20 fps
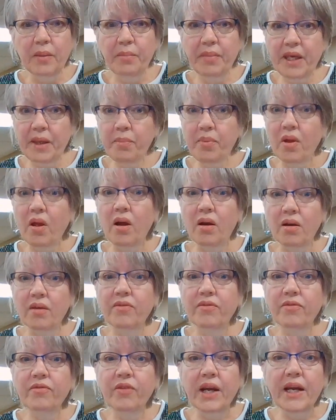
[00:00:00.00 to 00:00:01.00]
people are
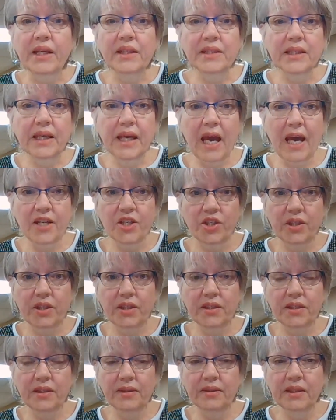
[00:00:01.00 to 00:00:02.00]
afraid to catch
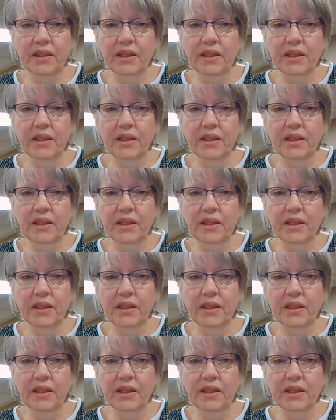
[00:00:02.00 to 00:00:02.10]
it.